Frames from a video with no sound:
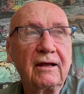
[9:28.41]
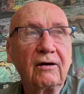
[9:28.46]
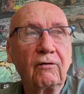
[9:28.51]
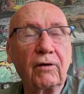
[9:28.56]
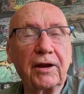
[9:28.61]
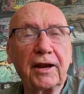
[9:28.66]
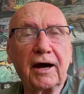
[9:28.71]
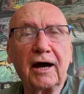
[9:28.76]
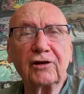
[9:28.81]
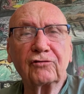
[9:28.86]

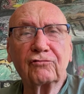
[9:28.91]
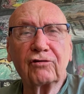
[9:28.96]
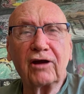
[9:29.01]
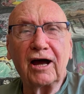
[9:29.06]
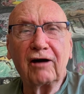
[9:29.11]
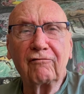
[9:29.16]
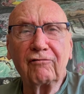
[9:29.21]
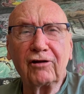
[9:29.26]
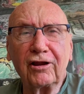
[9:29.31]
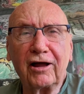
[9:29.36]
When I
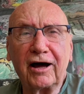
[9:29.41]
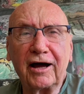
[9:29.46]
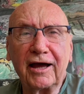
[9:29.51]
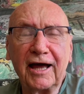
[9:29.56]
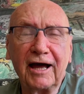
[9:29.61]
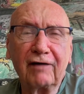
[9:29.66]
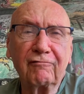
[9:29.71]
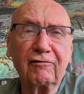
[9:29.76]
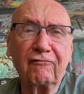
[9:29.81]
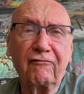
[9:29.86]
travel, I
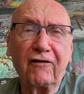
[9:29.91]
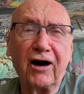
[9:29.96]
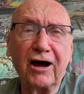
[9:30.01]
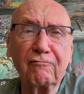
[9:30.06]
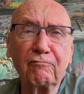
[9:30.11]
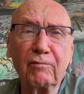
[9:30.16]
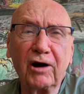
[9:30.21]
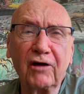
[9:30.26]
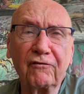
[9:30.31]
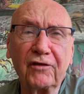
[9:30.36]
have a
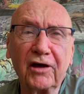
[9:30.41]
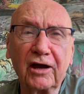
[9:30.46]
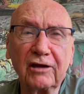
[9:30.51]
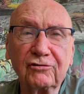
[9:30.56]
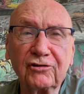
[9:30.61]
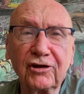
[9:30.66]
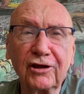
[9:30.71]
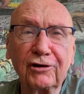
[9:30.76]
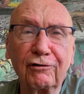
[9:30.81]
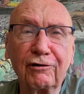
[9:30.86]
5-month
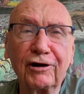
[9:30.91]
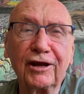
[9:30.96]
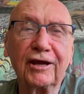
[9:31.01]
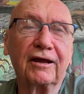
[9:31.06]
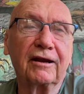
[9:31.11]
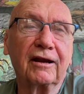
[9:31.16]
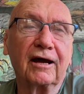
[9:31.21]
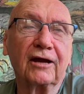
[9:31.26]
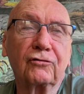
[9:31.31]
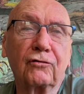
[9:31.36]
itinerary,
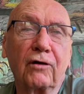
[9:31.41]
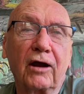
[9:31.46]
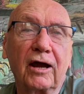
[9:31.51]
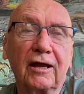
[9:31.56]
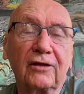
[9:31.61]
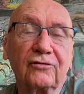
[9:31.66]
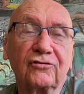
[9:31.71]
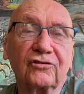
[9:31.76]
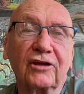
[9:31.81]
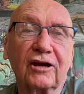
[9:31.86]
and I
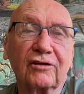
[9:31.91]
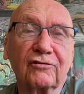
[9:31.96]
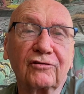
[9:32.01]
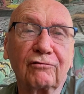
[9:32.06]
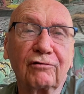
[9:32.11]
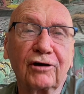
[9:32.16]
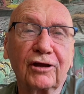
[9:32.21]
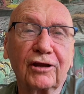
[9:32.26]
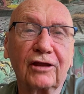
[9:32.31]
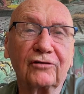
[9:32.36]
try and stick
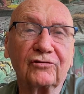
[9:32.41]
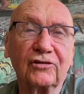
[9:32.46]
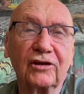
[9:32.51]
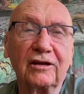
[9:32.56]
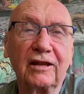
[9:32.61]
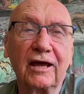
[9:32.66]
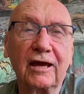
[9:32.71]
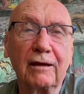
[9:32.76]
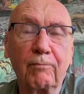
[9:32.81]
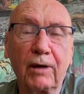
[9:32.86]
to it as a
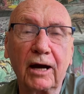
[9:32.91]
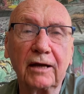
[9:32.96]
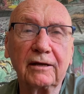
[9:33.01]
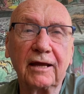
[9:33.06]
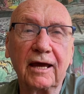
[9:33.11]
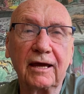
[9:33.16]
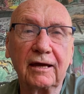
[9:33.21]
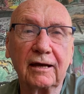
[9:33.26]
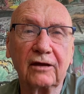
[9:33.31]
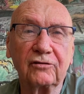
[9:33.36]

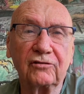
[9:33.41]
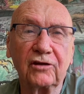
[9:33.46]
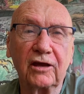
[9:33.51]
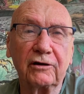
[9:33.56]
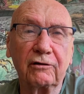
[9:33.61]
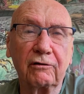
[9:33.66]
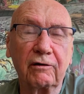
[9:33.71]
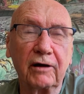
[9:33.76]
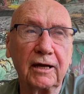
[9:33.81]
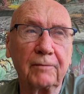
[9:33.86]
day-by-day
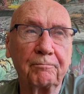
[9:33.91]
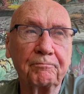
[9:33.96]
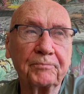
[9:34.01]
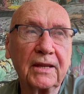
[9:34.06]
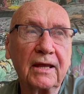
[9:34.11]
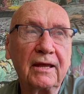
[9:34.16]
itinerary